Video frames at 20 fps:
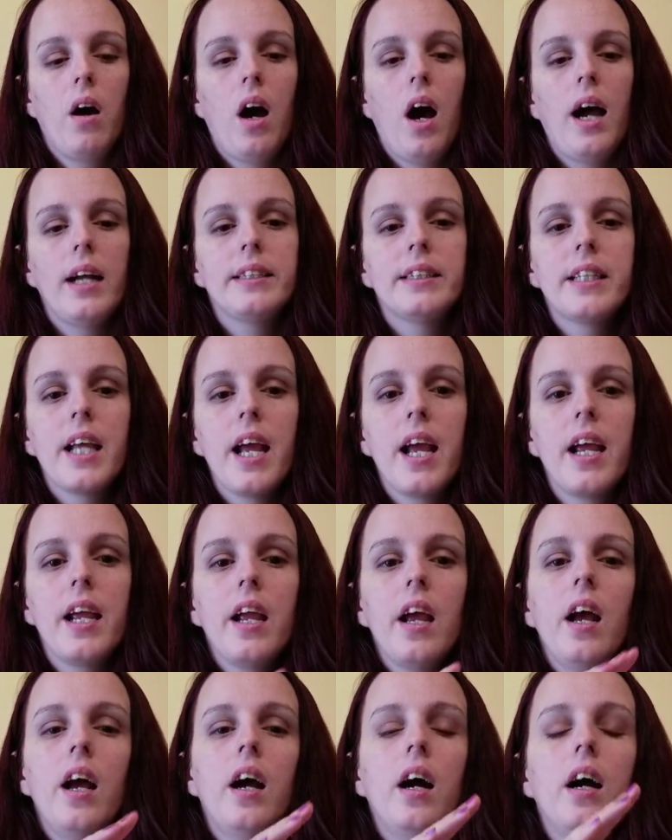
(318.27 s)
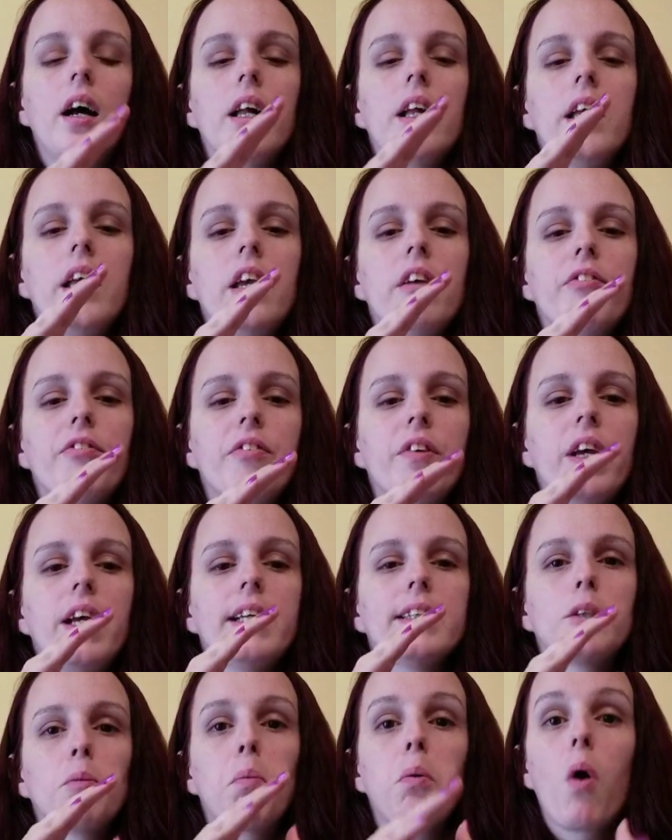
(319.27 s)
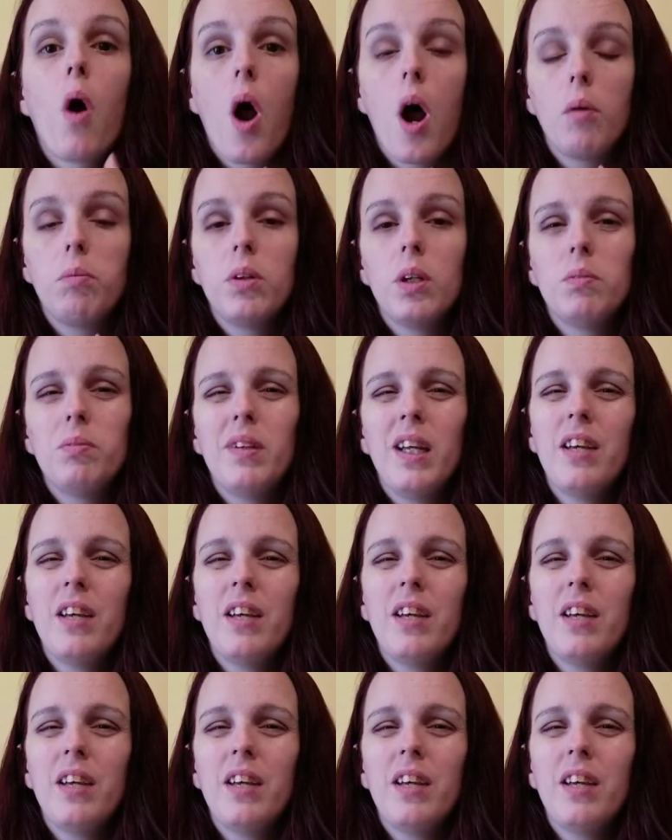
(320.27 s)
I'd say if it's a problem,